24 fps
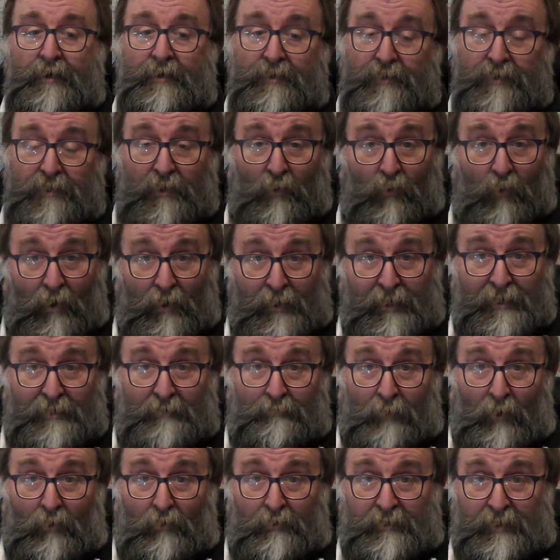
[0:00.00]
So what is
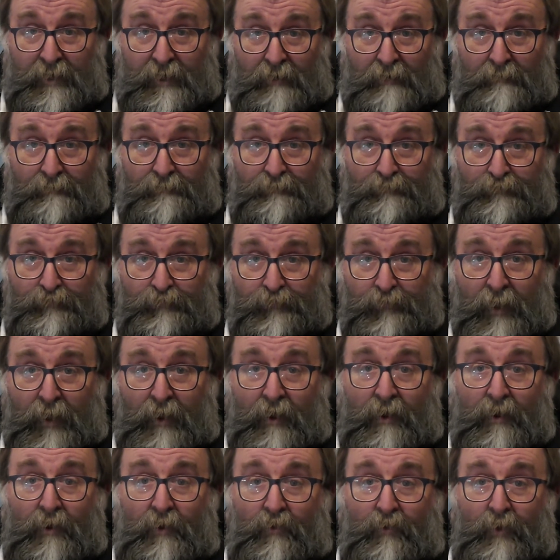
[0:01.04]
malting?
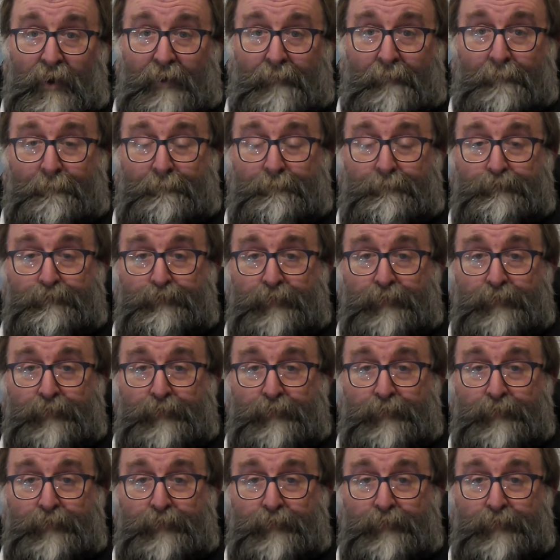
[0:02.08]
Well,